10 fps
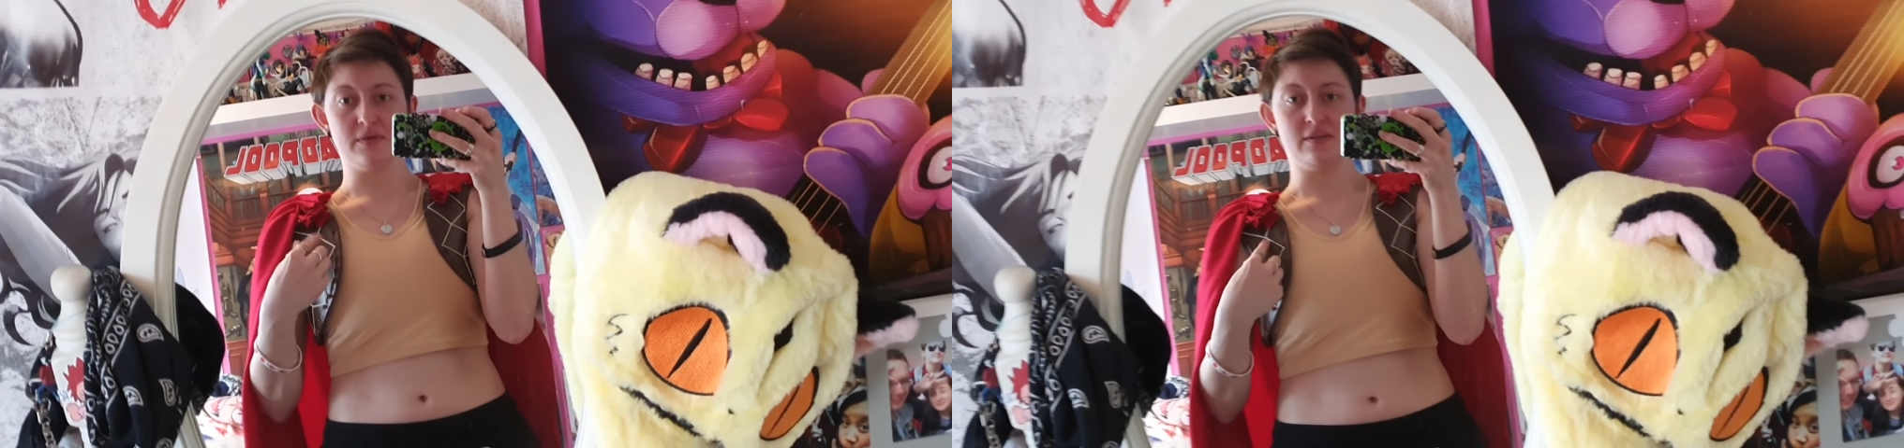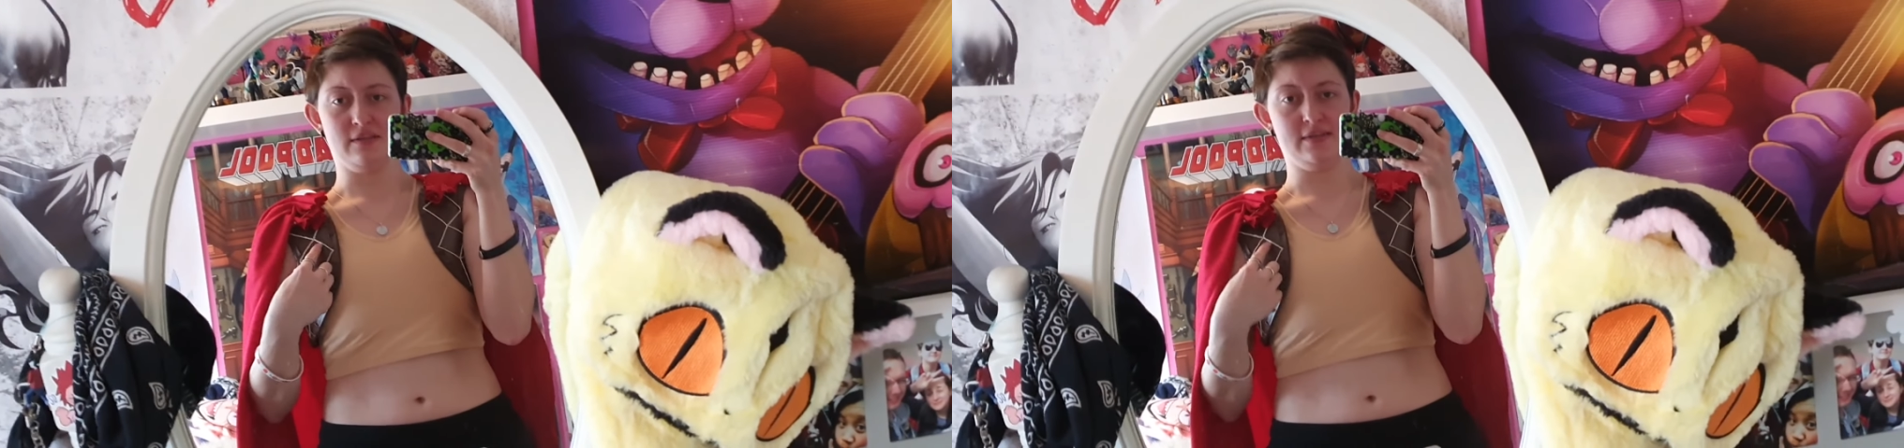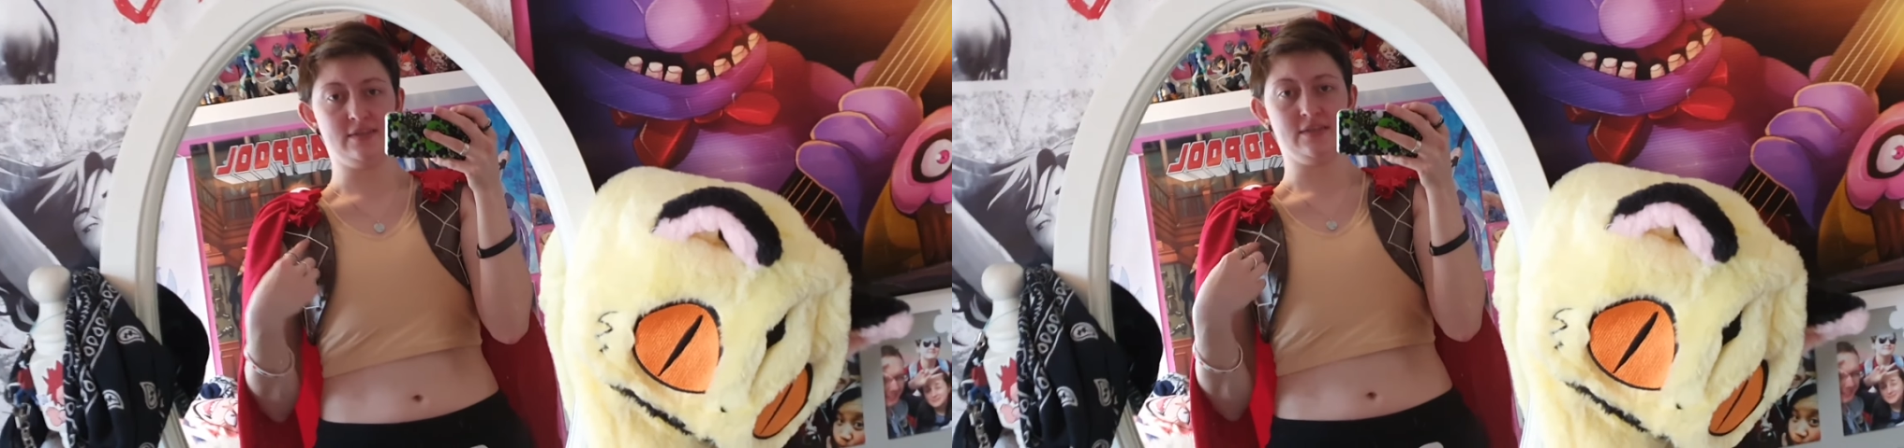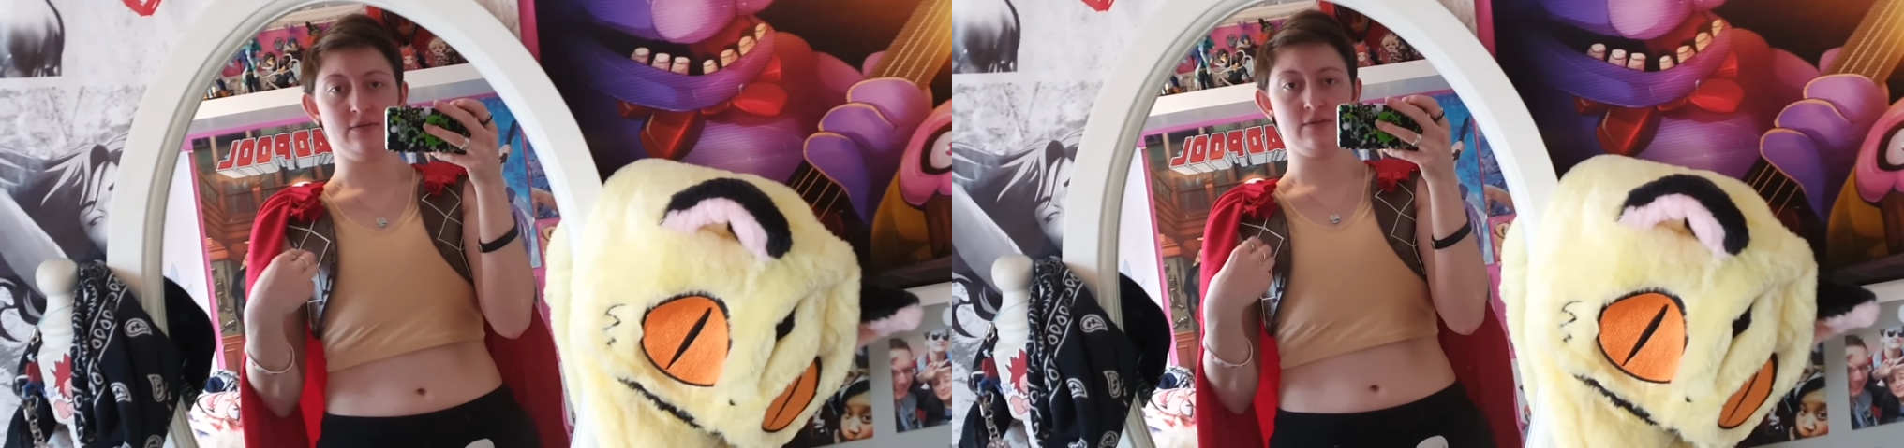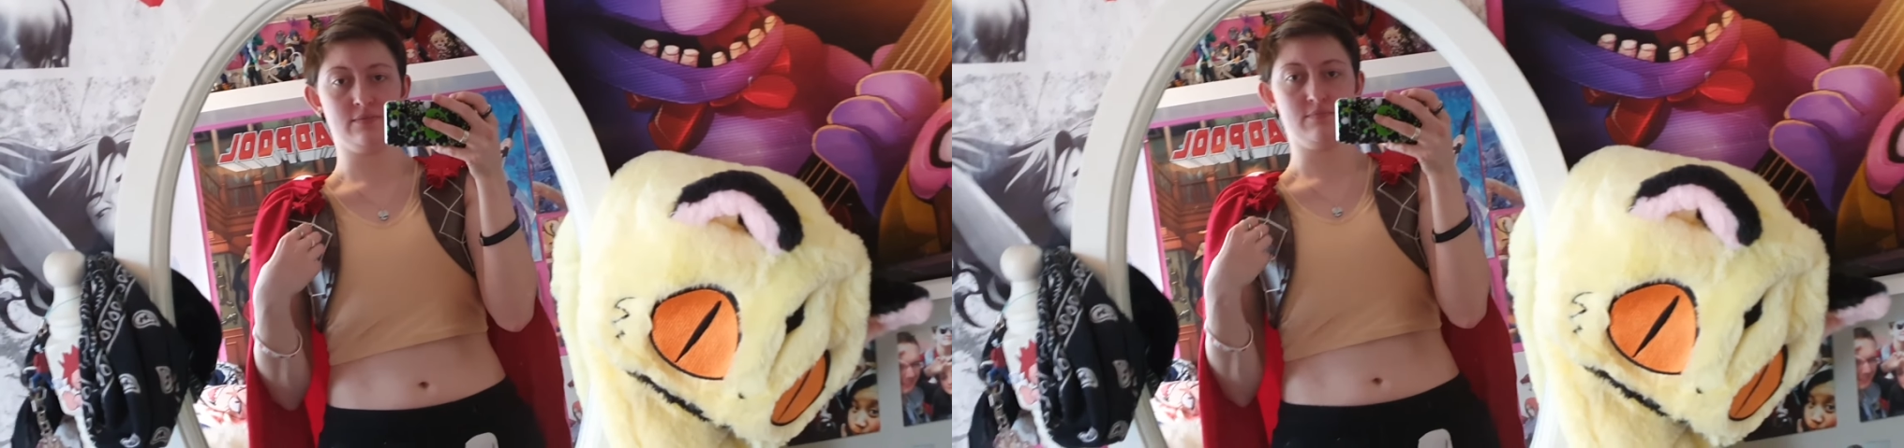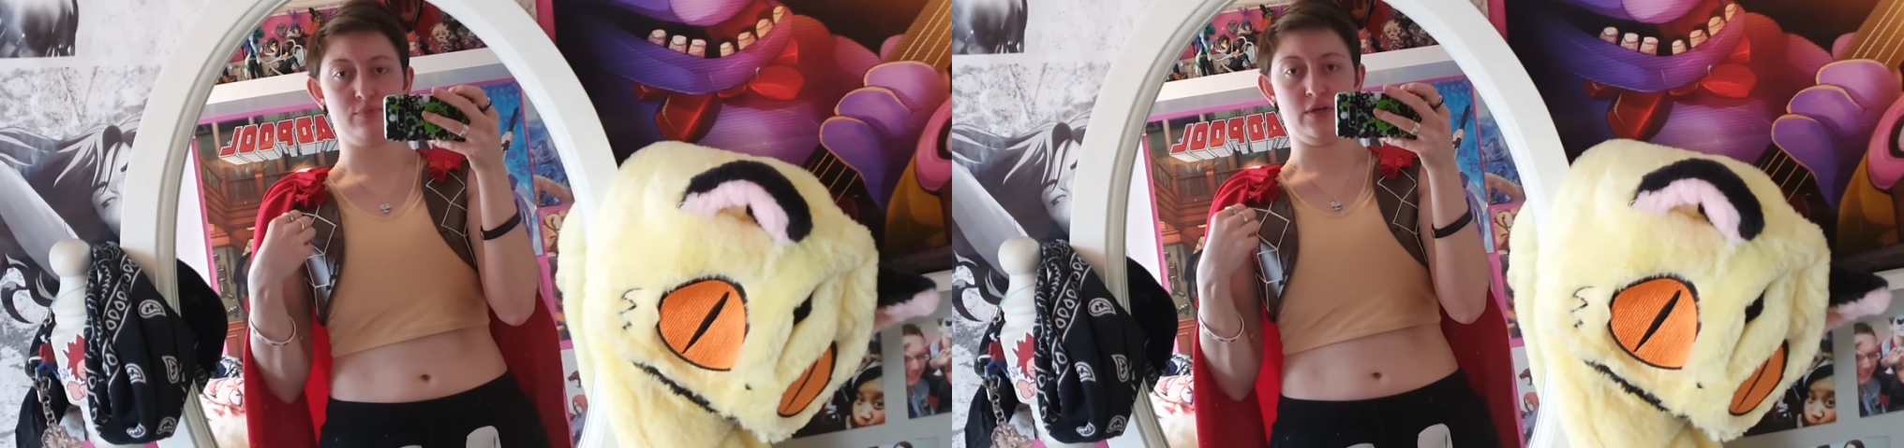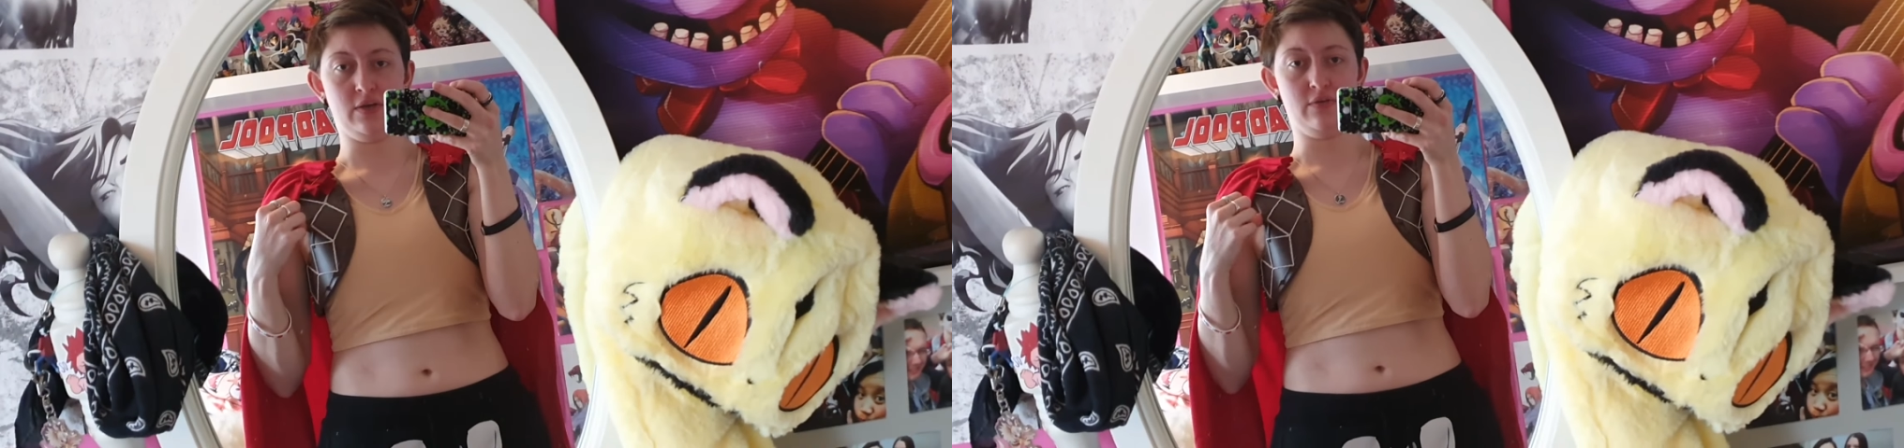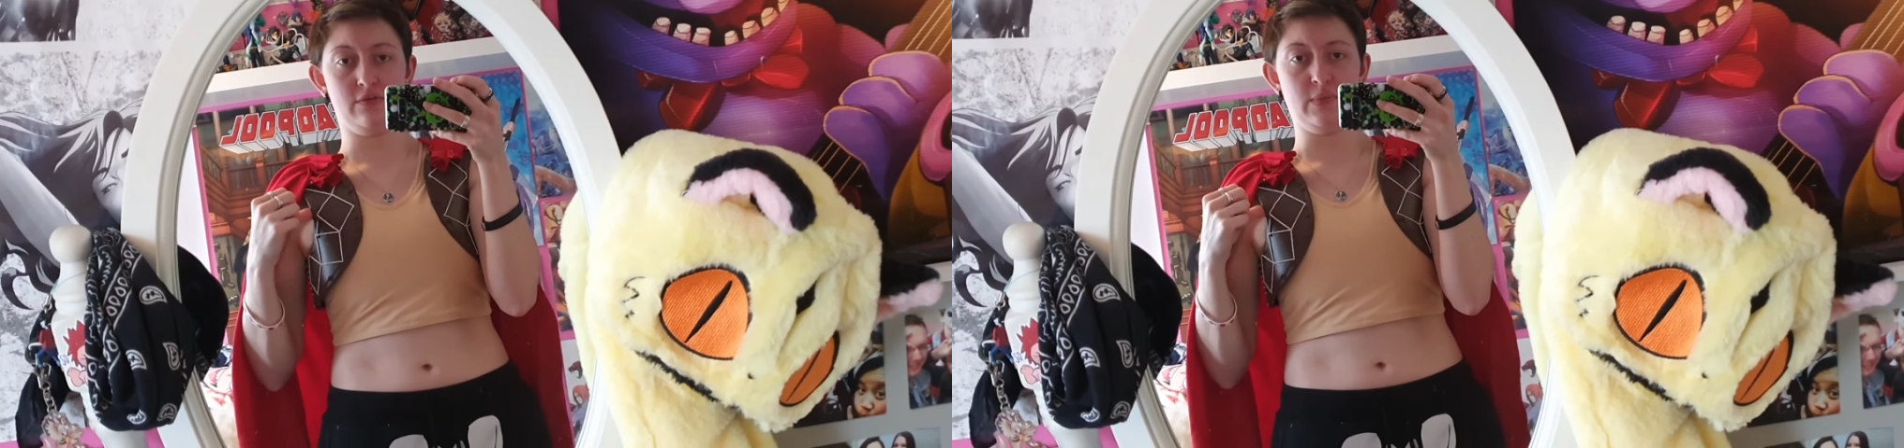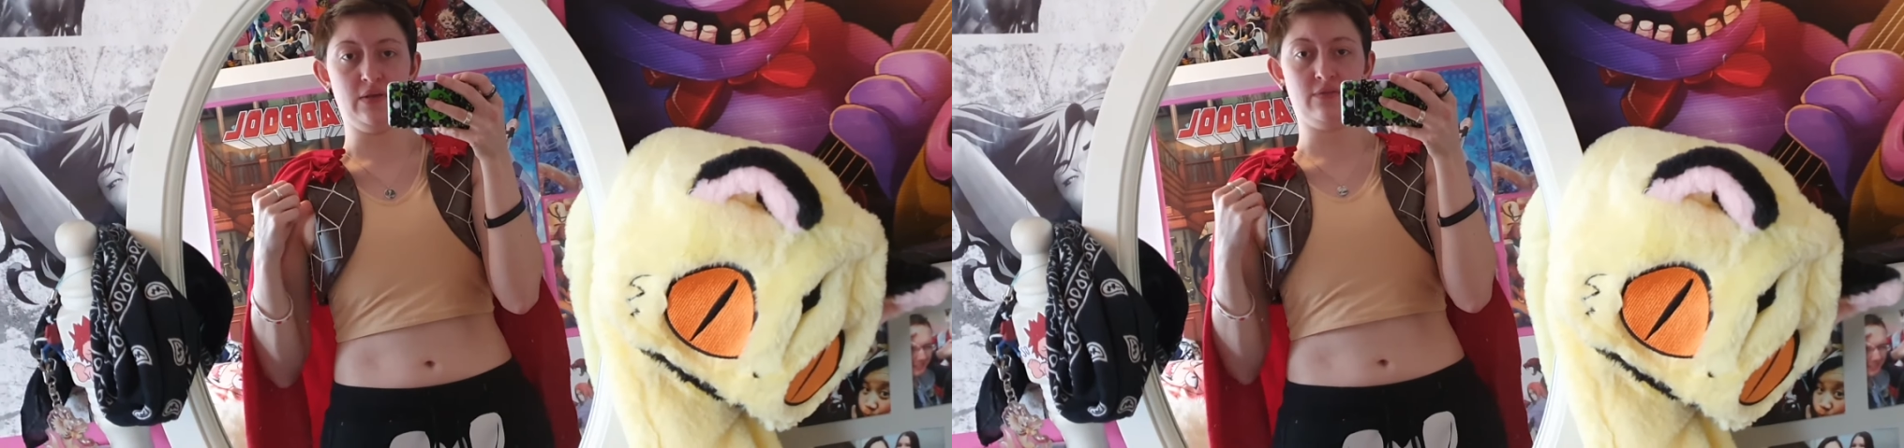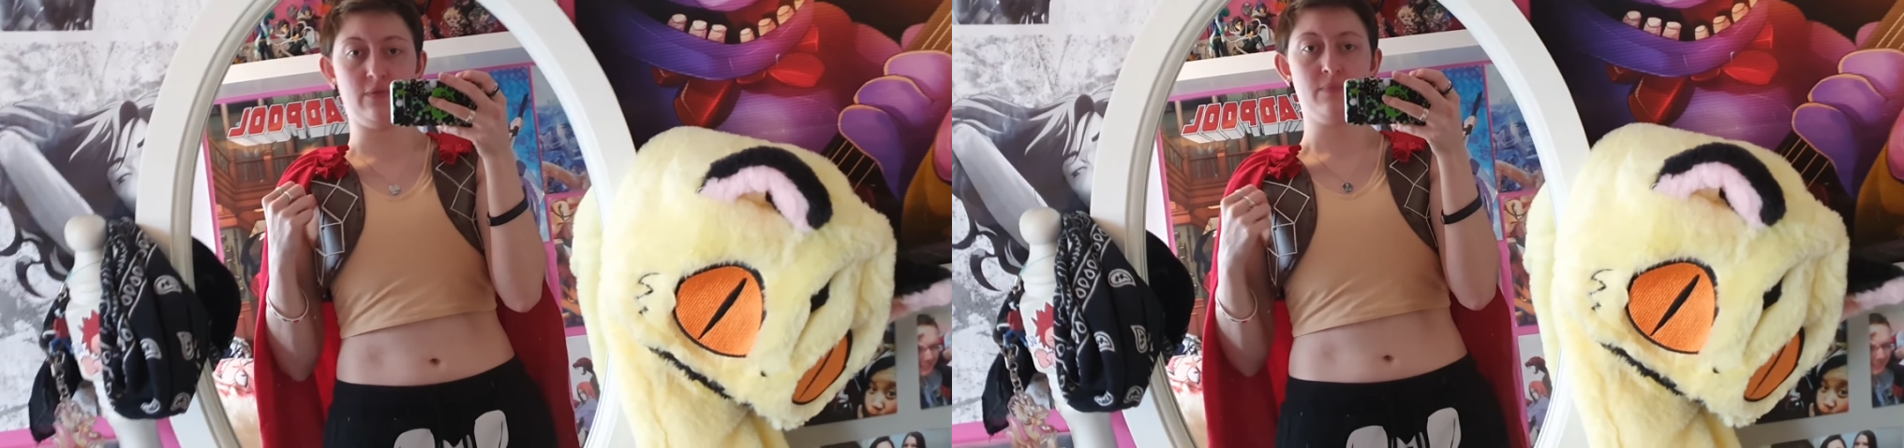but this looks pretty good to
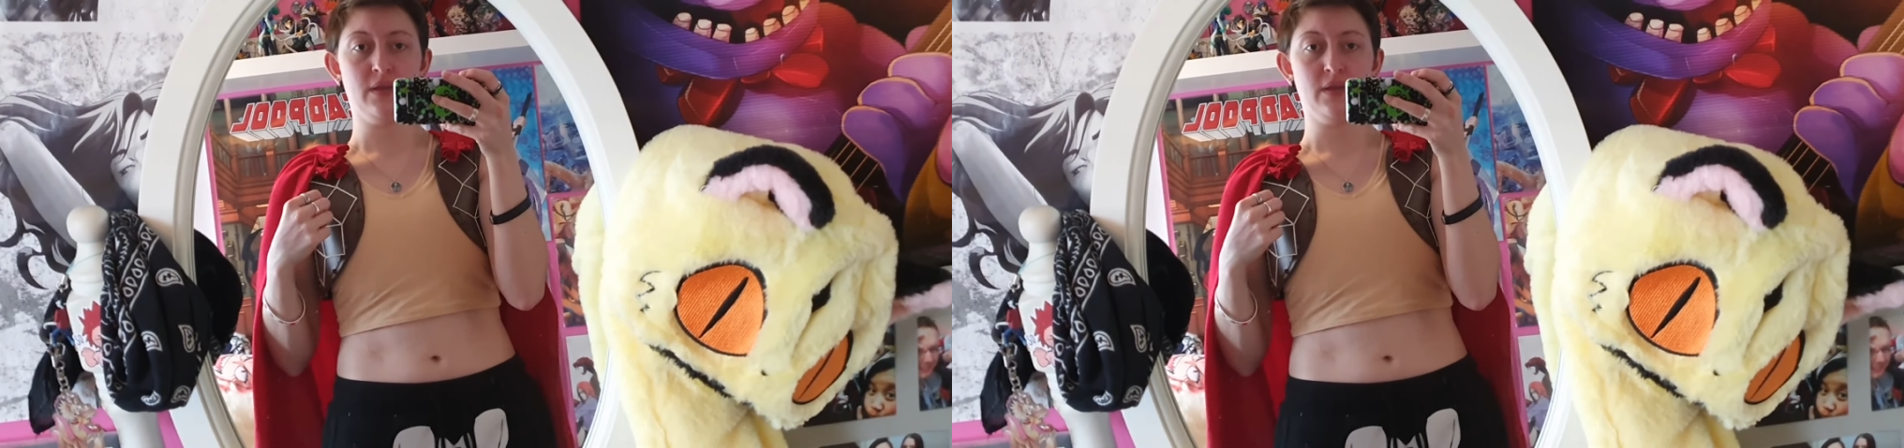me. So